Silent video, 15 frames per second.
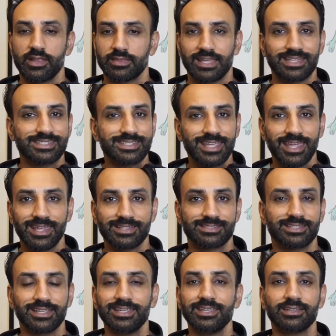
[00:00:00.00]
that takes
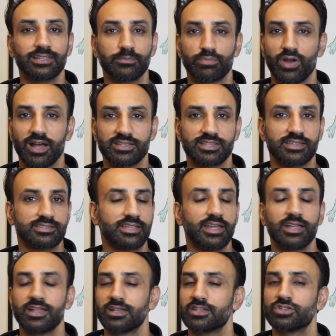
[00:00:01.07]
the healing process
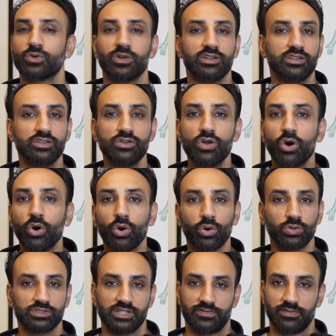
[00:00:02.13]
to a
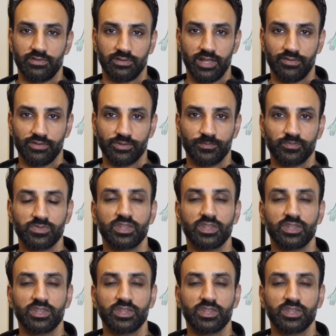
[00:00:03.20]
whole different level.